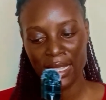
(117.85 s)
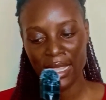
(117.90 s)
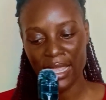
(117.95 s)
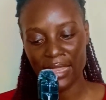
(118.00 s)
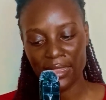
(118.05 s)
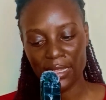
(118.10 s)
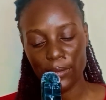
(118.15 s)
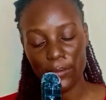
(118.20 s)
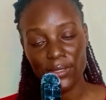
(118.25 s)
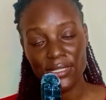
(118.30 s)

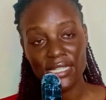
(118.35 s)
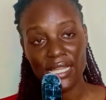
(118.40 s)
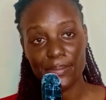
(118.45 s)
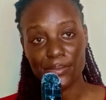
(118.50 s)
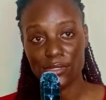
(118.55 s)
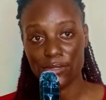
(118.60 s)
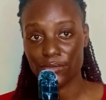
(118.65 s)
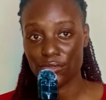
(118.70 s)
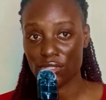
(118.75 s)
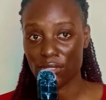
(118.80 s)
and then what
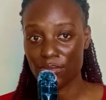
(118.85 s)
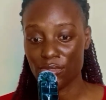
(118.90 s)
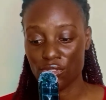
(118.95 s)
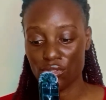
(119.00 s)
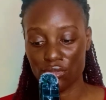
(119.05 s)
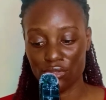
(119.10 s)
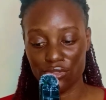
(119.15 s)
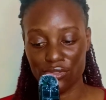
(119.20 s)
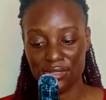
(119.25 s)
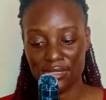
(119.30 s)
types of jobs
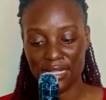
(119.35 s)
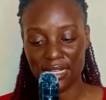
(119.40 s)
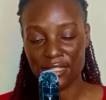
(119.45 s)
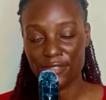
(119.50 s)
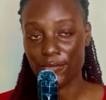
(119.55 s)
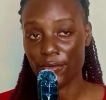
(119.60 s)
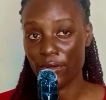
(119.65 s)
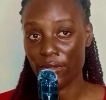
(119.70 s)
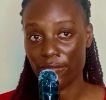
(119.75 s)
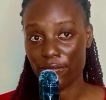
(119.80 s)
should you
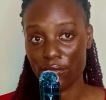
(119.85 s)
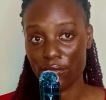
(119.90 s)
search for